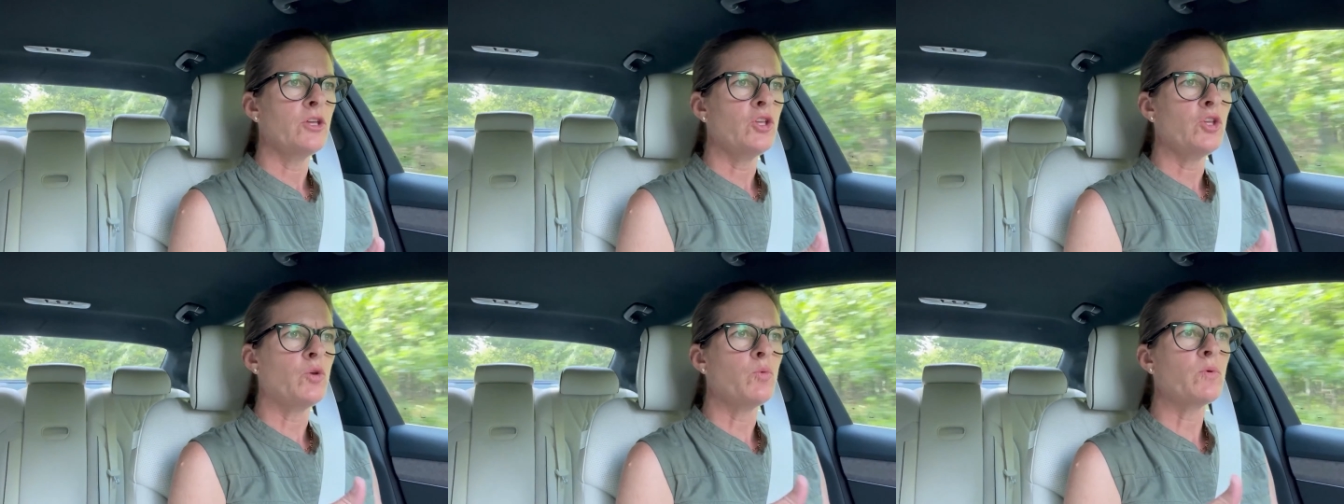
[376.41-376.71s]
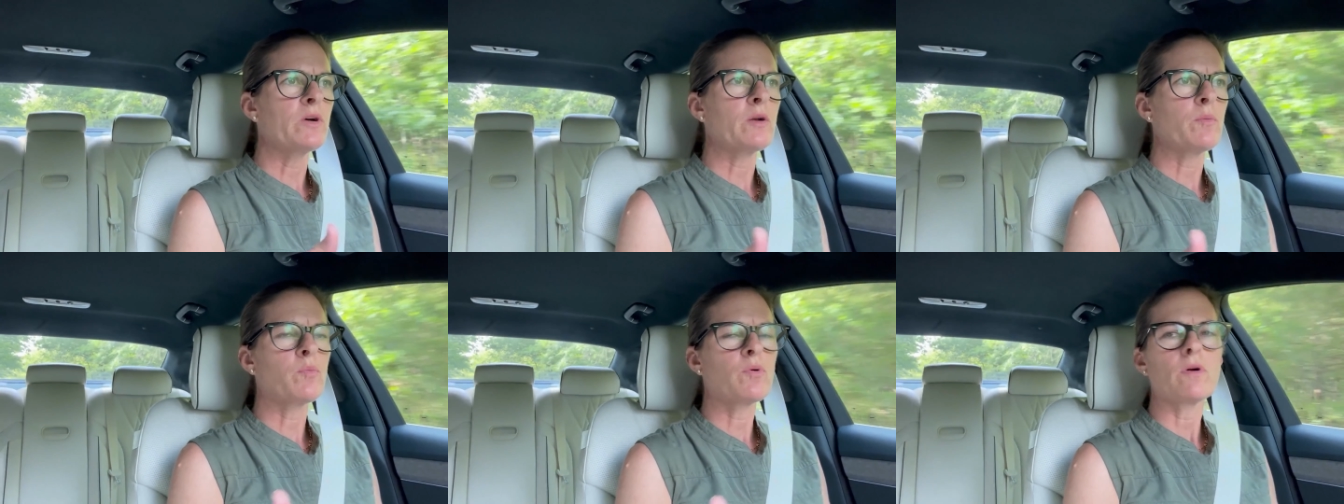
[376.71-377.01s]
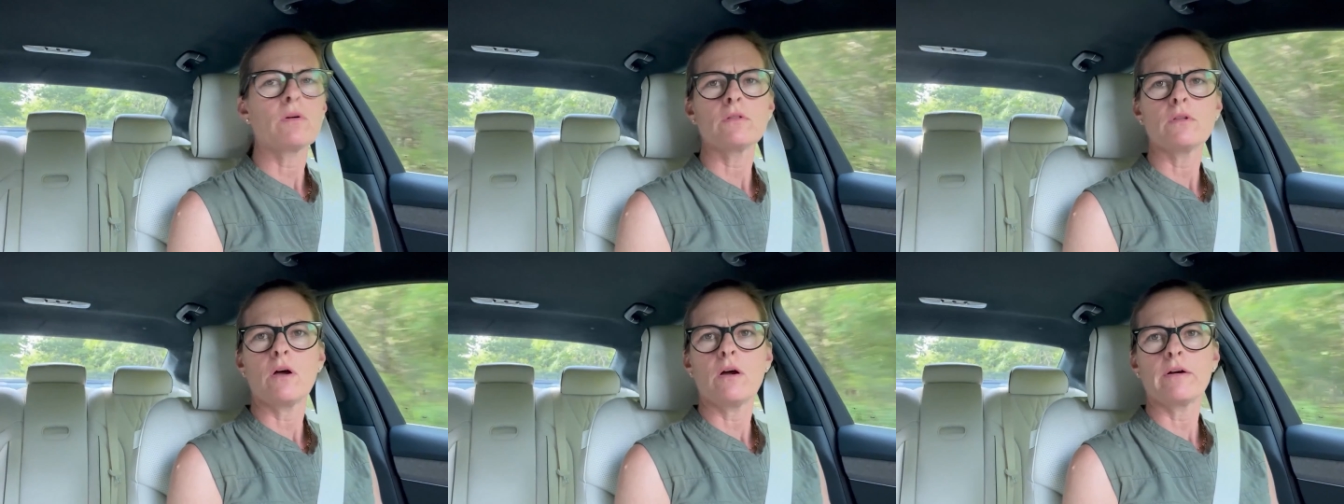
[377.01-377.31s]
you want to
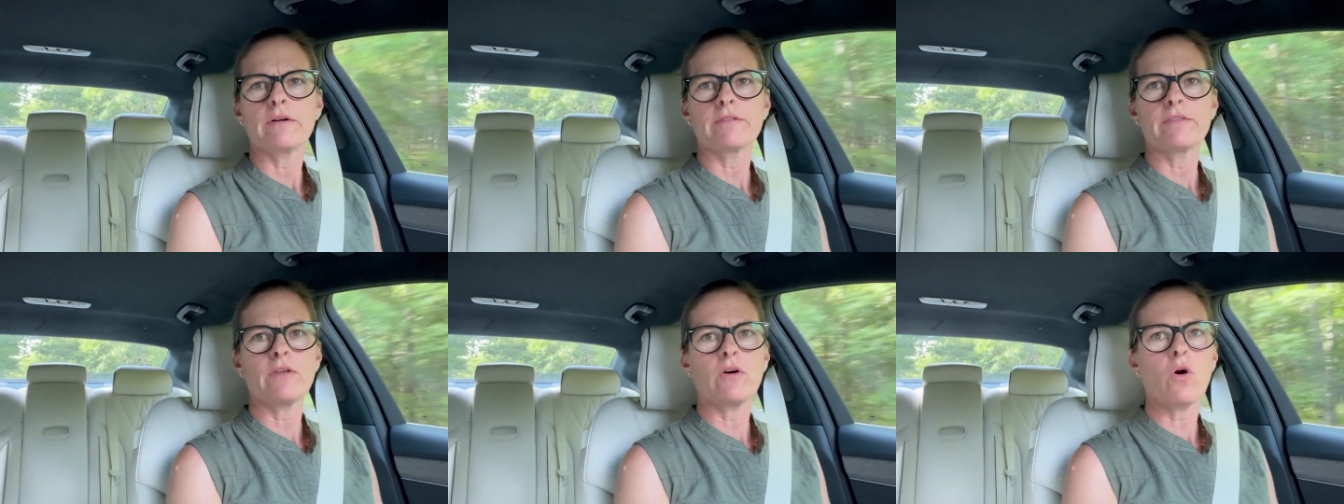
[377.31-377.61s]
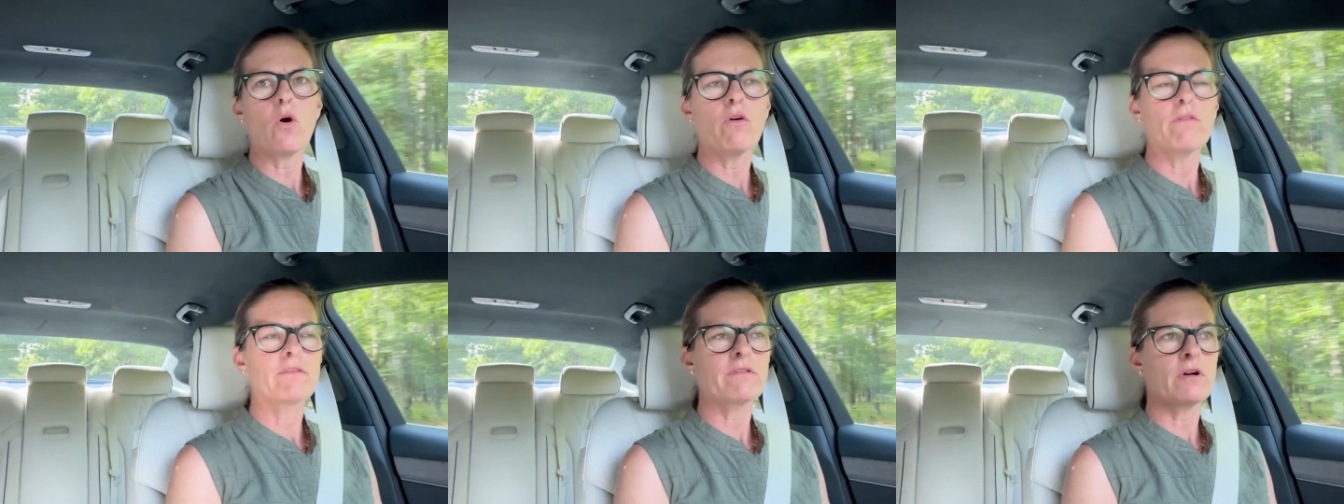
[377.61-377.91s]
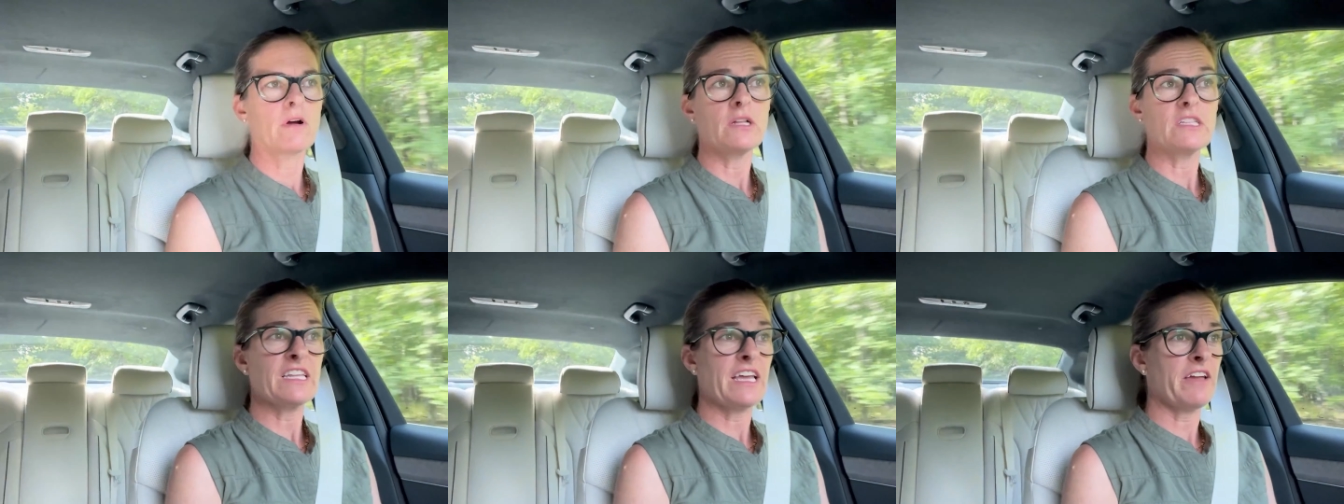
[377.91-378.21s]
prolong the
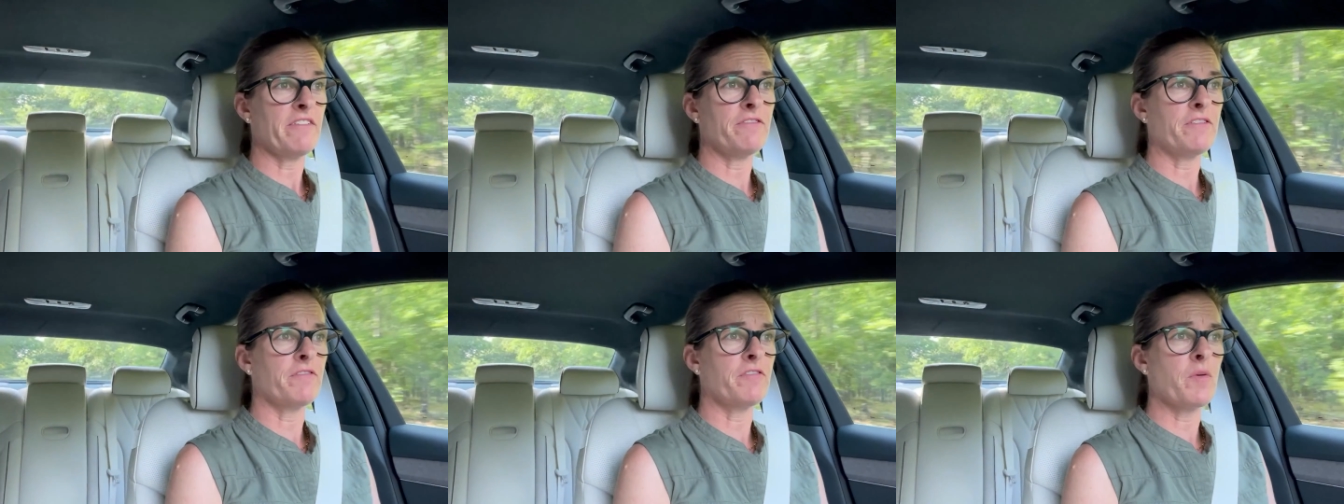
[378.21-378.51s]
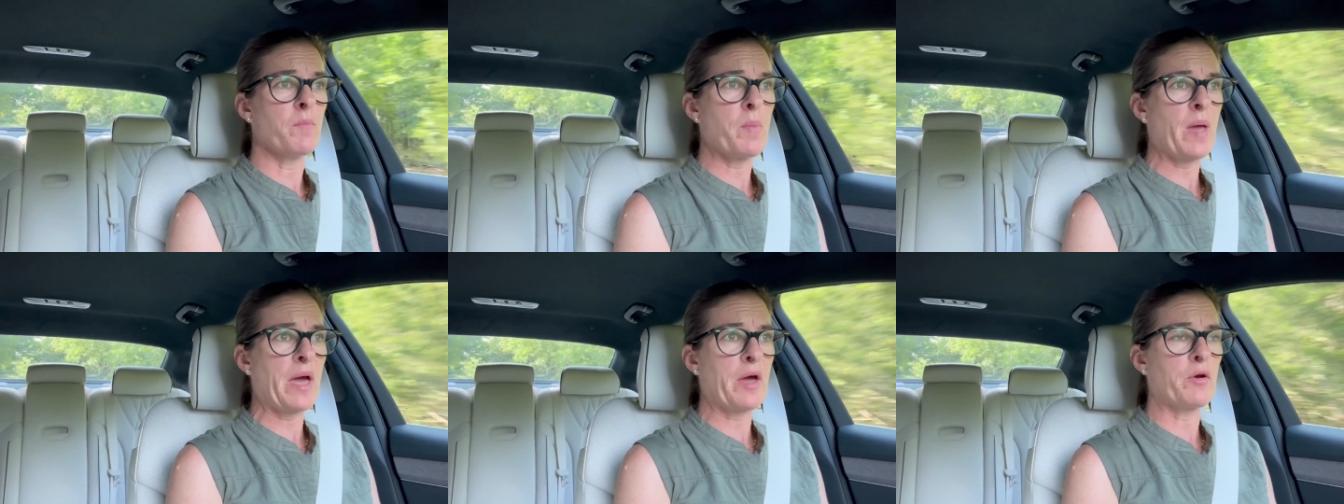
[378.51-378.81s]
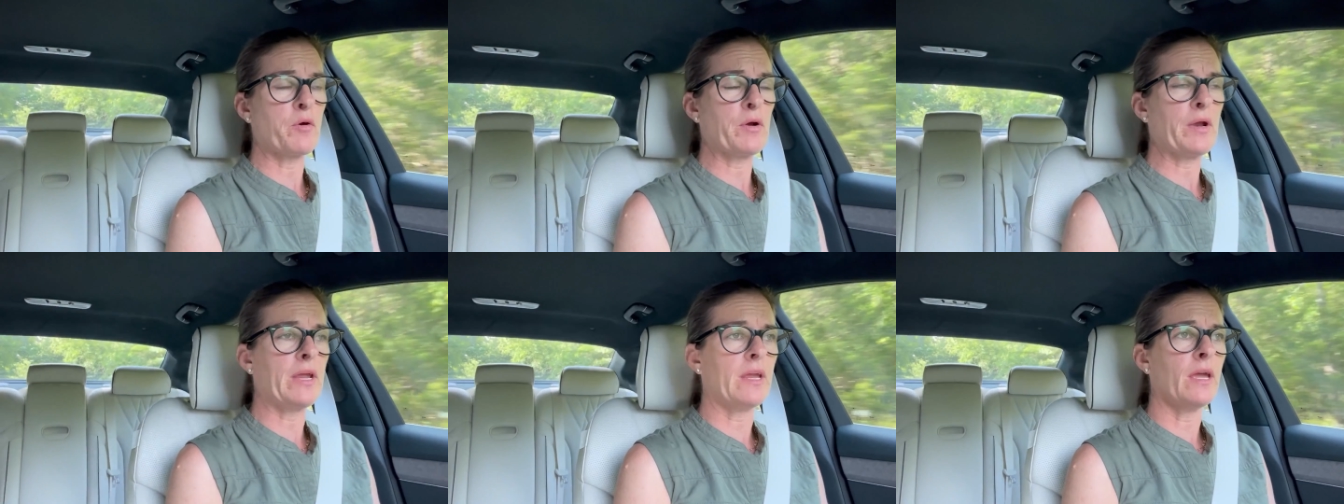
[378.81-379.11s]
overall life of the
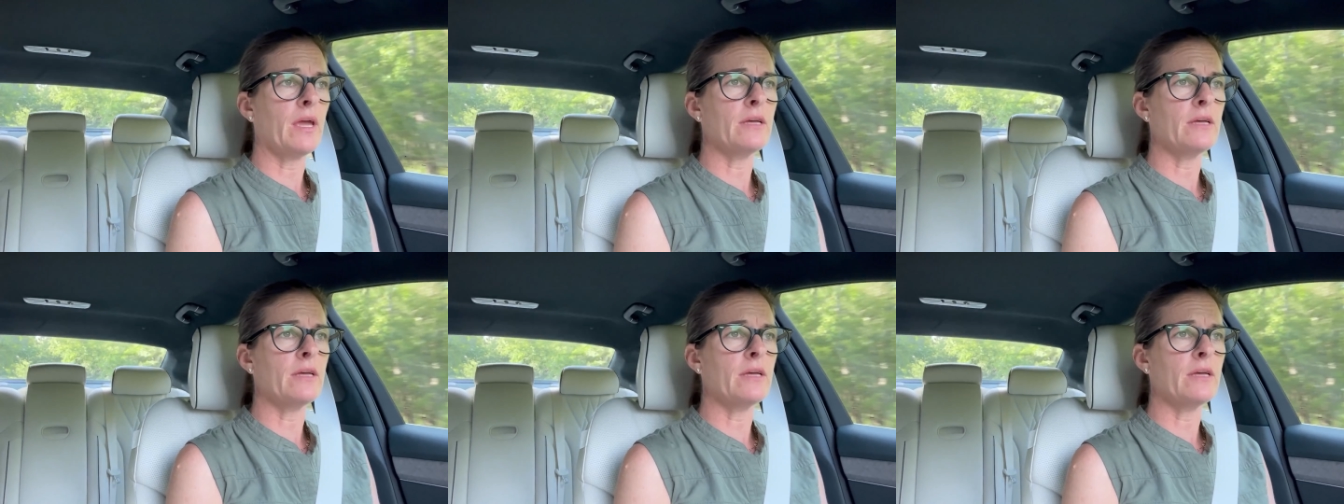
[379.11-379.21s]
battery,